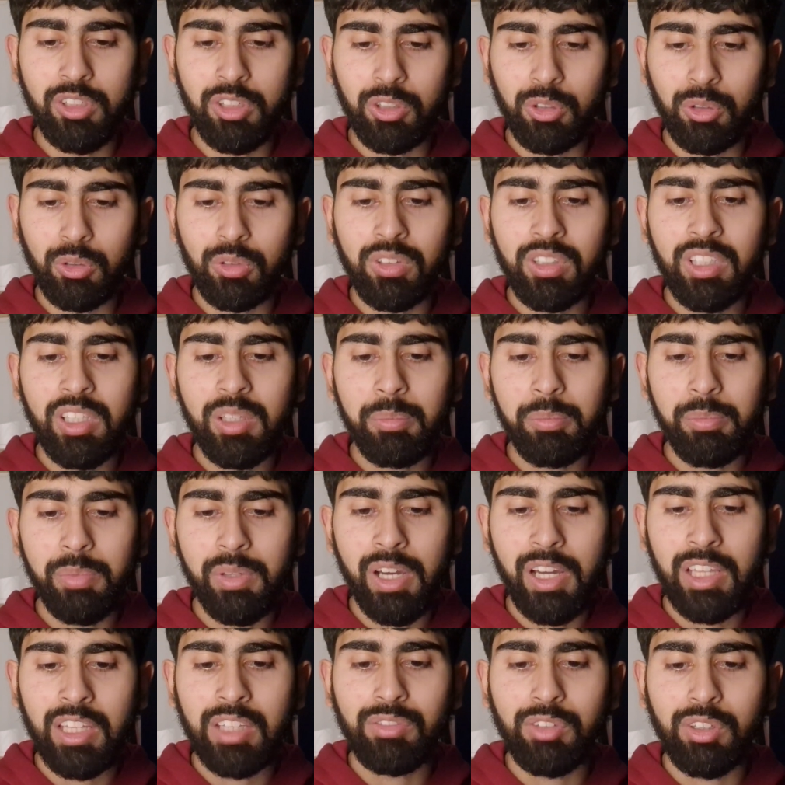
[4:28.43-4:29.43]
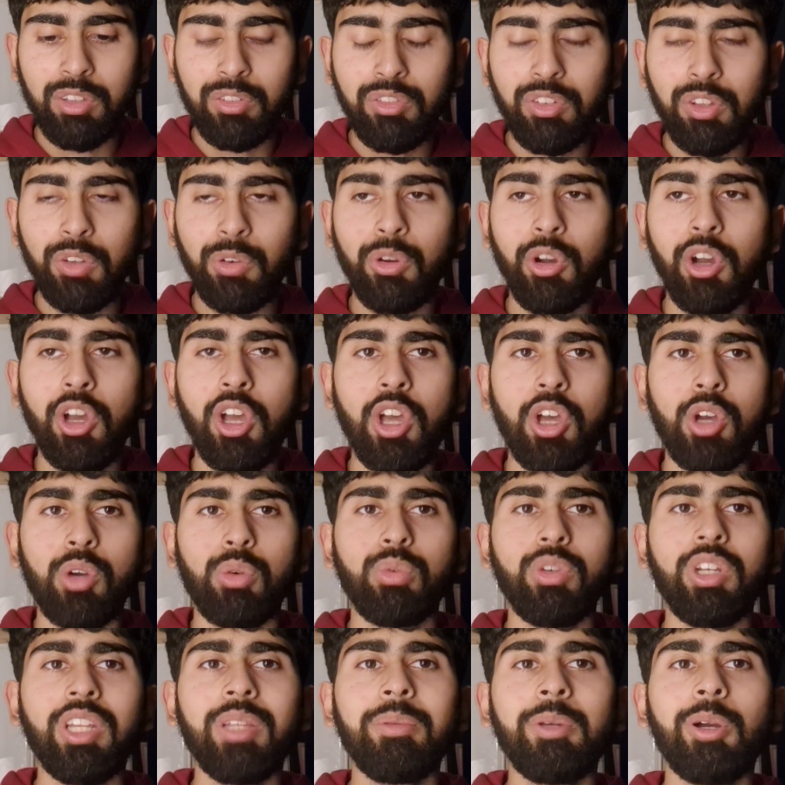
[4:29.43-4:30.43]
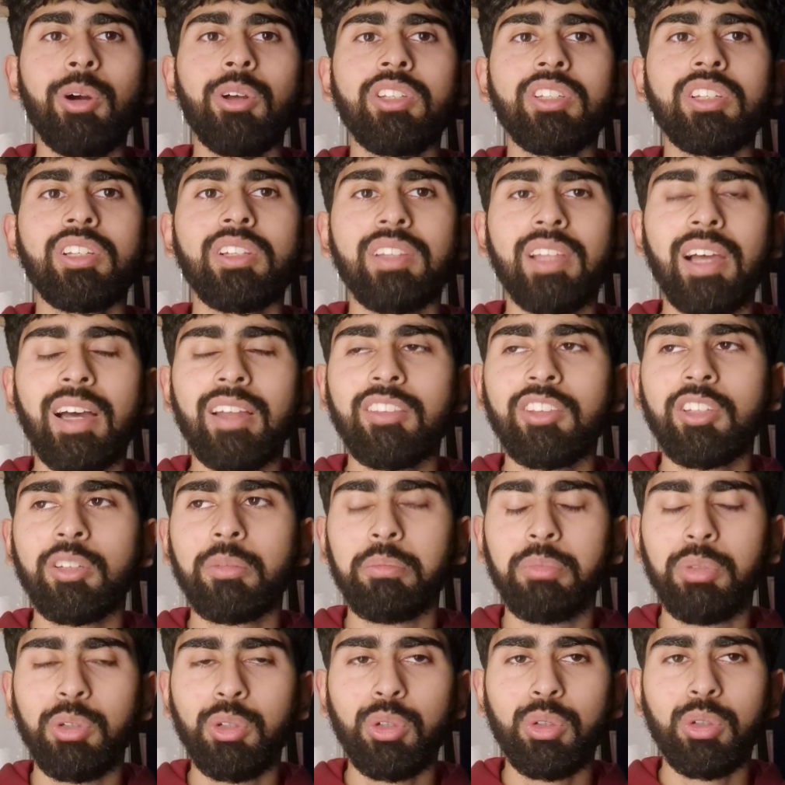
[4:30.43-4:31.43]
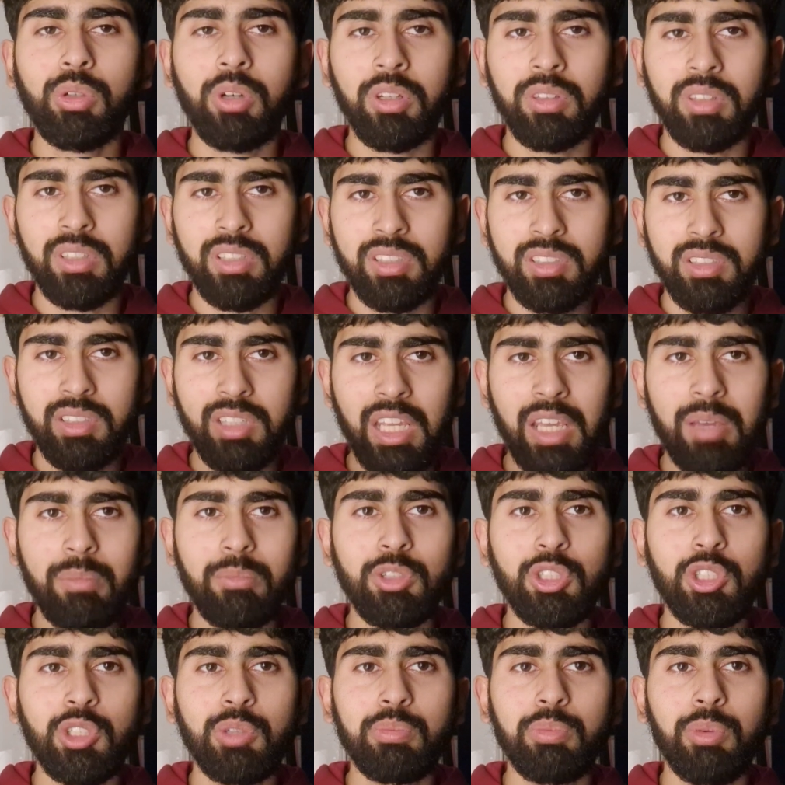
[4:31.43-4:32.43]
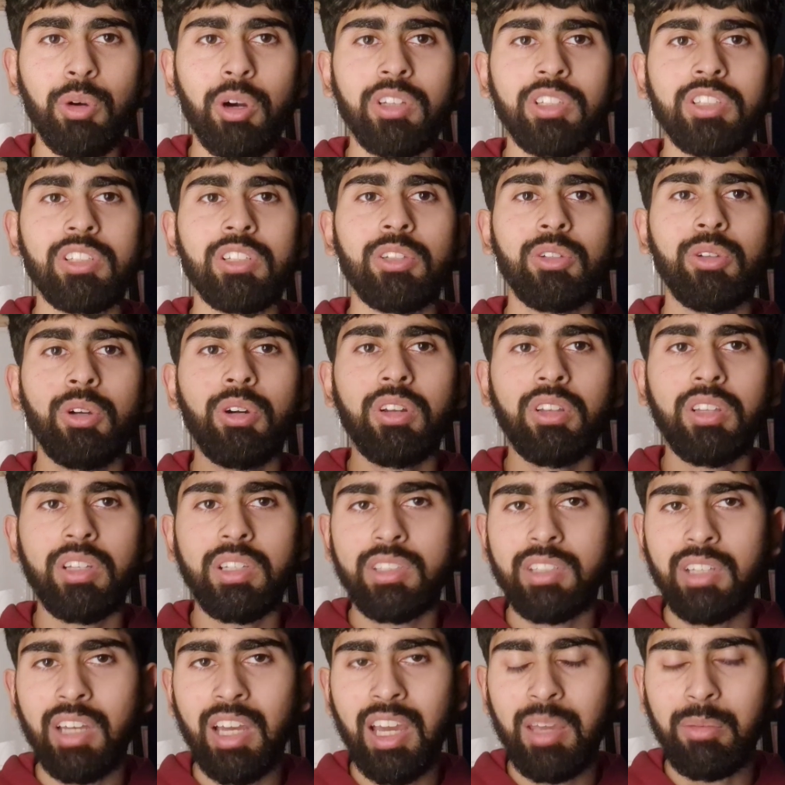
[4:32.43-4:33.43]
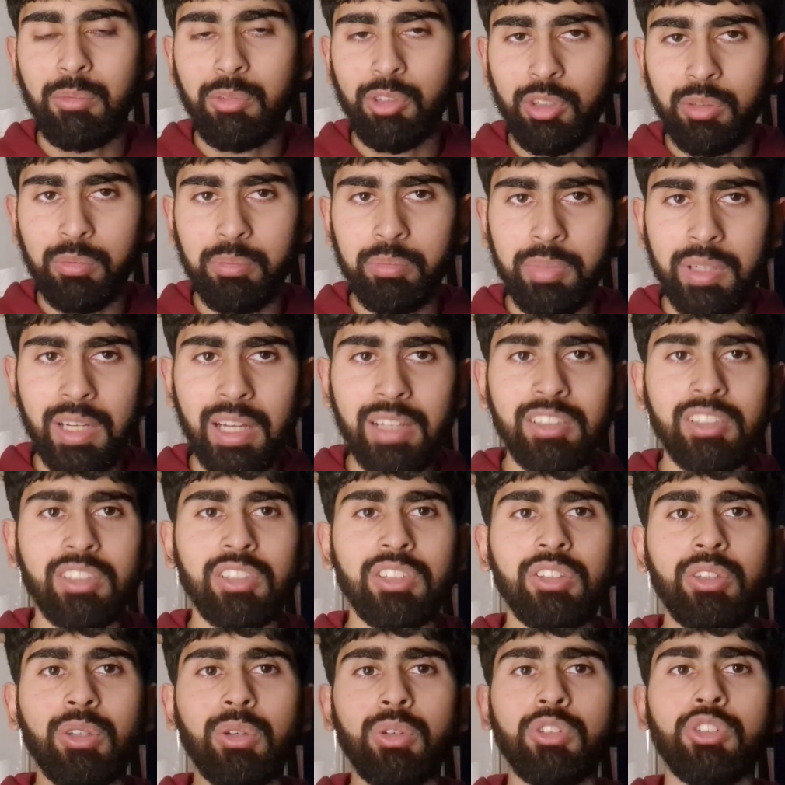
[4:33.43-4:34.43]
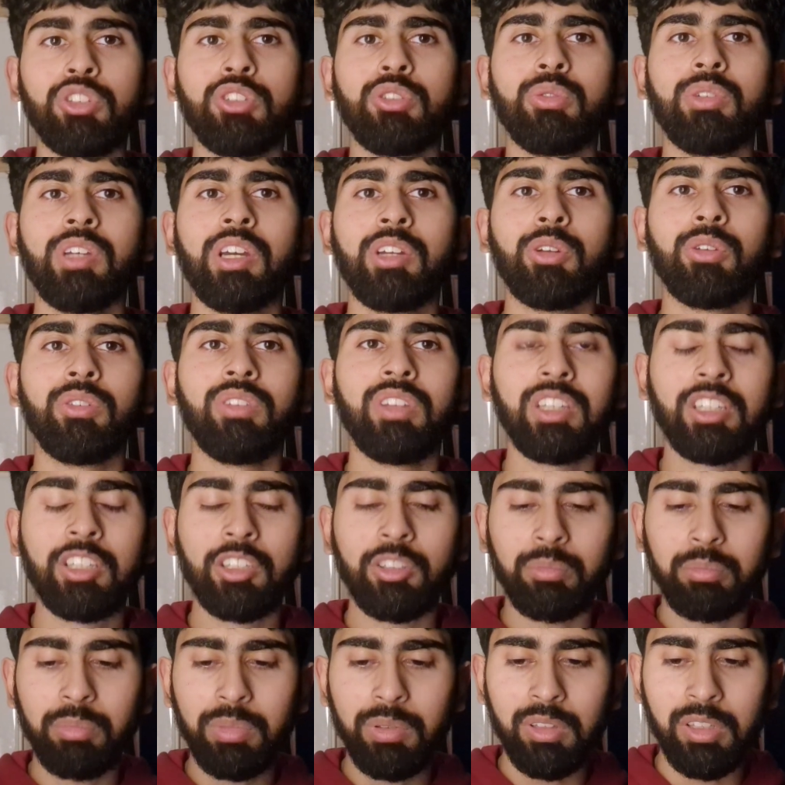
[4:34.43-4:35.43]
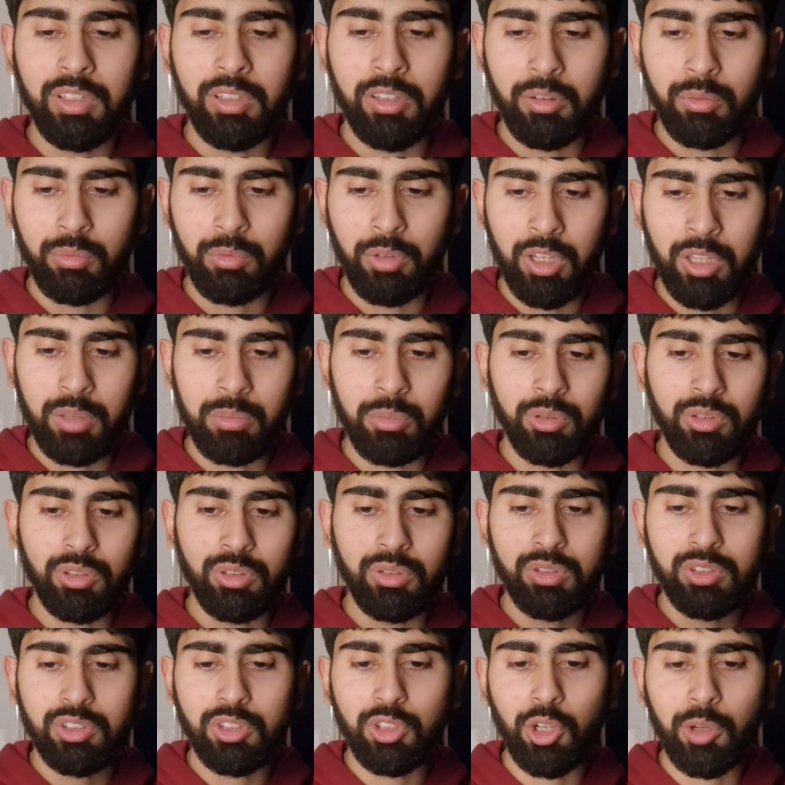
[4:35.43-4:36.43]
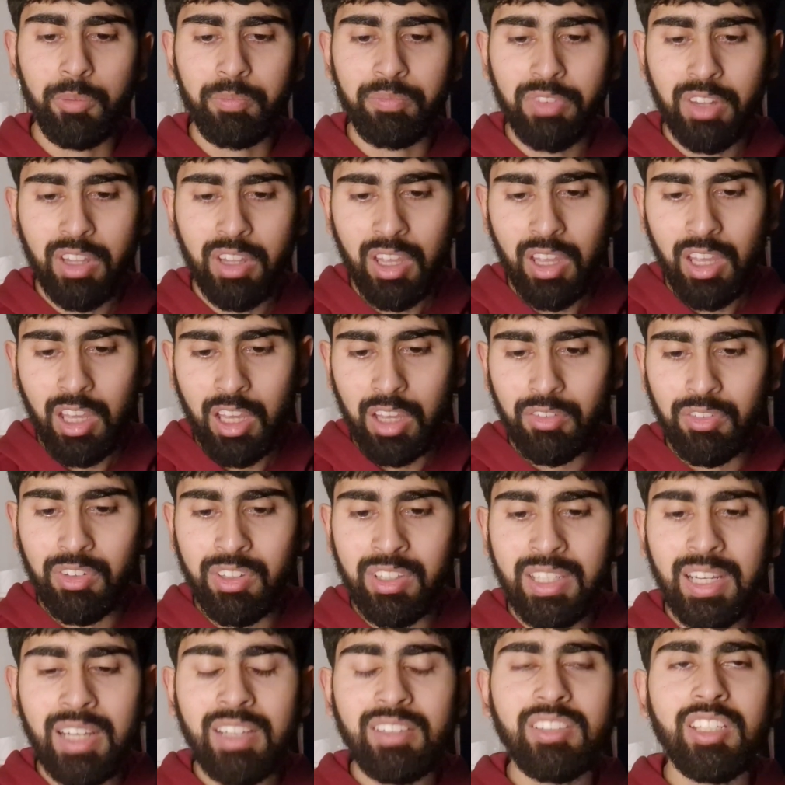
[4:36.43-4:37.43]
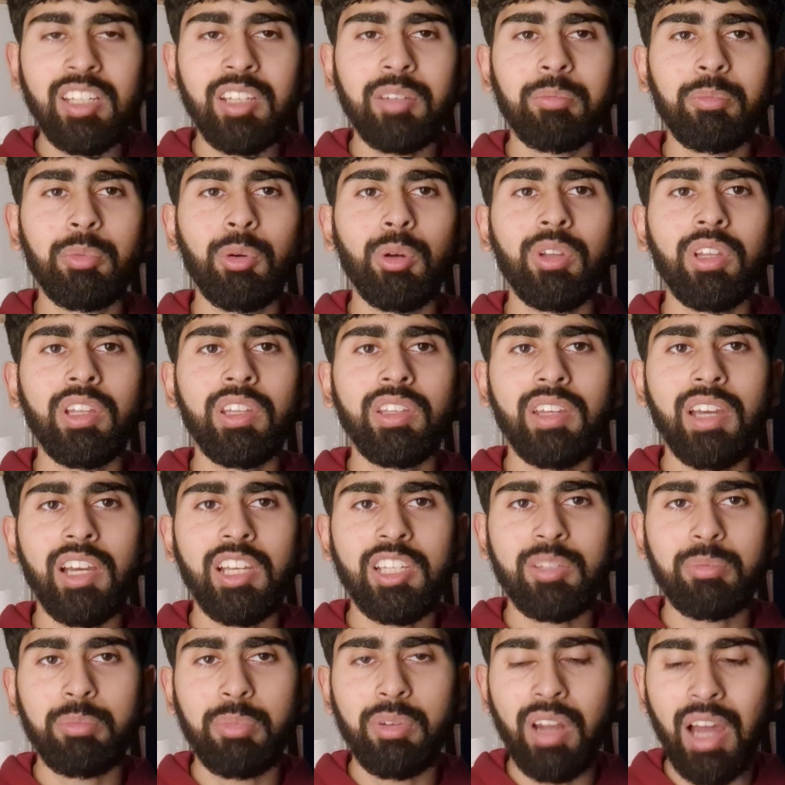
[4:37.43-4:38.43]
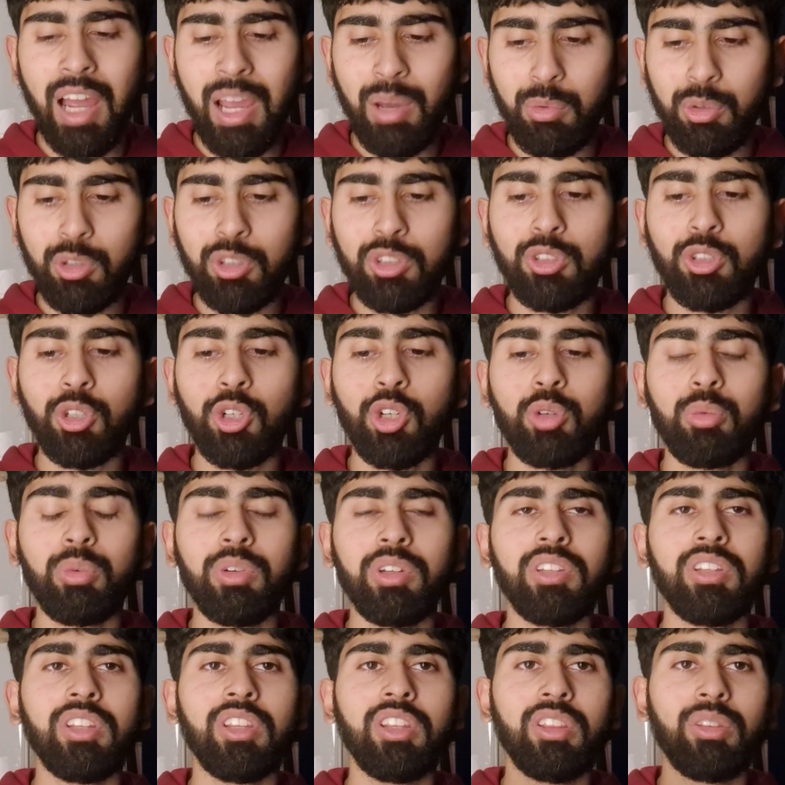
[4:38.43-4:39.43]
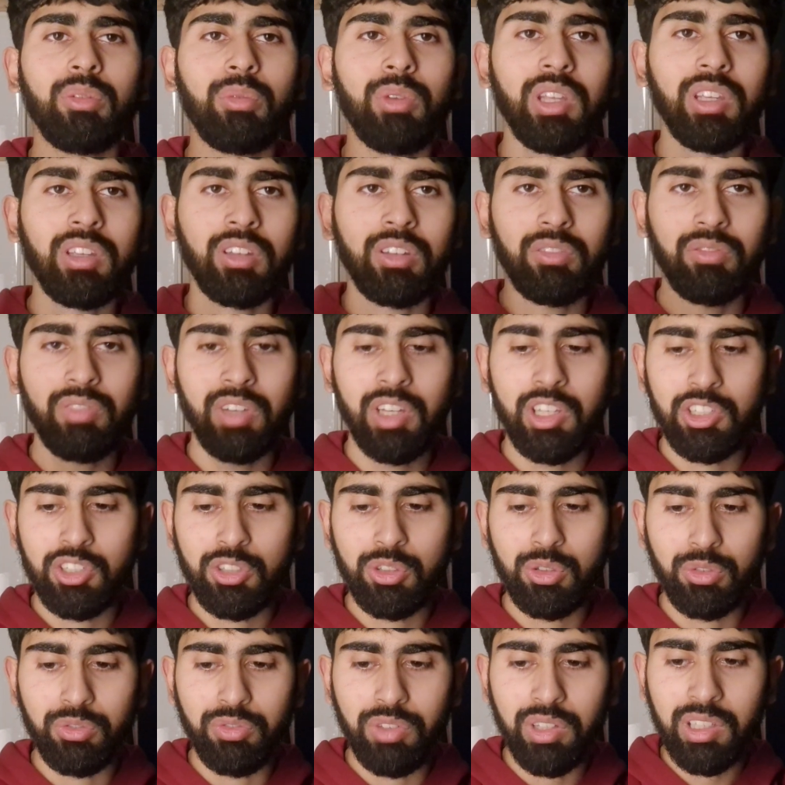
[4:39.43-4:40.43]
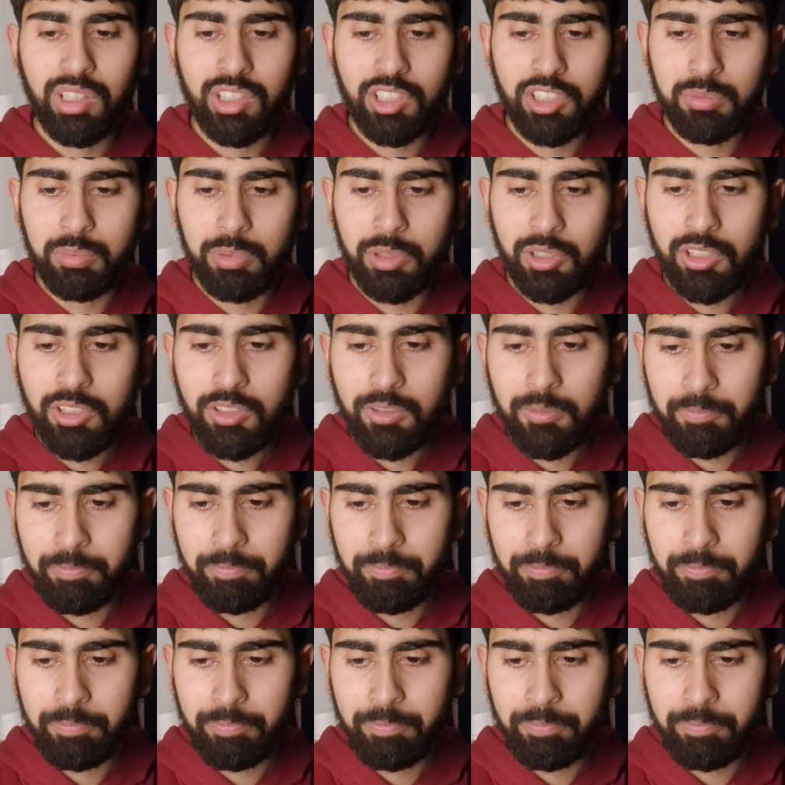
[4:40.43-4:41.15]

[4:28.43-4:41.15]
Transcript: Like Kuldeep Yadav, you'd feel, would he be able to land the ball on the same spots a lot of the time compared to those 3? I don't think he'd be able to. So, a fantastic bowler, yes, but I would go with the 3 conventional finger spinners.